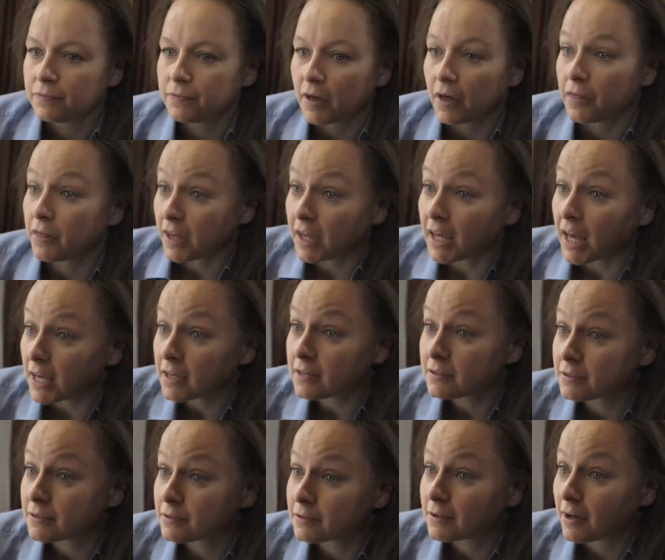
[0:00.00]
I think
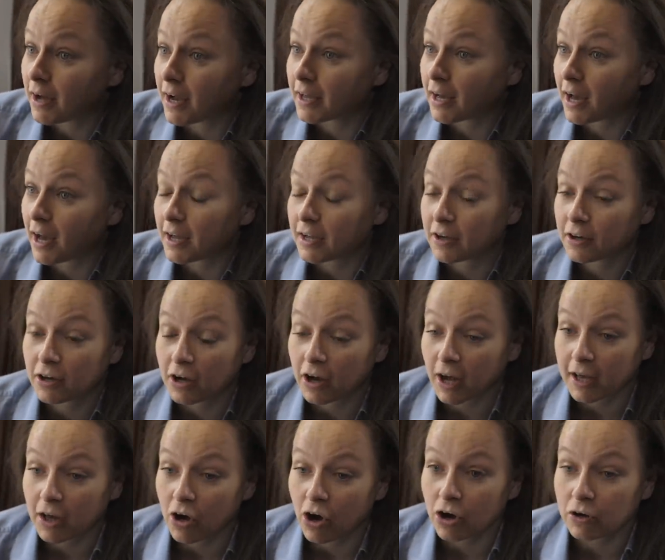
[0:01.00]
yes. I, I, I,
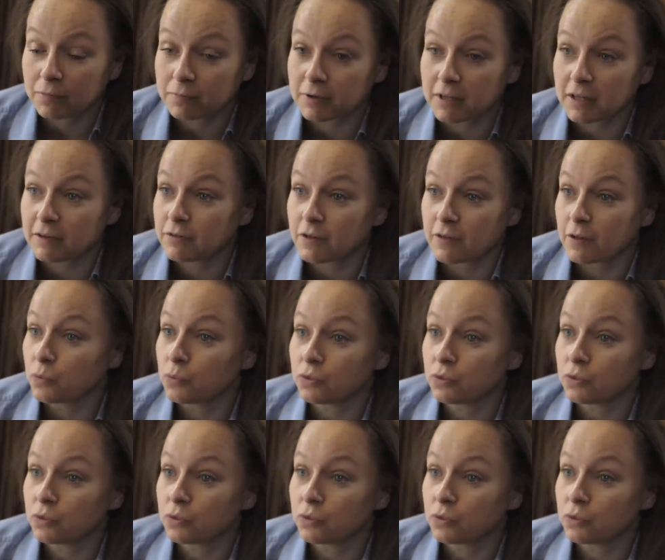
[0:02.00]
can't believe that there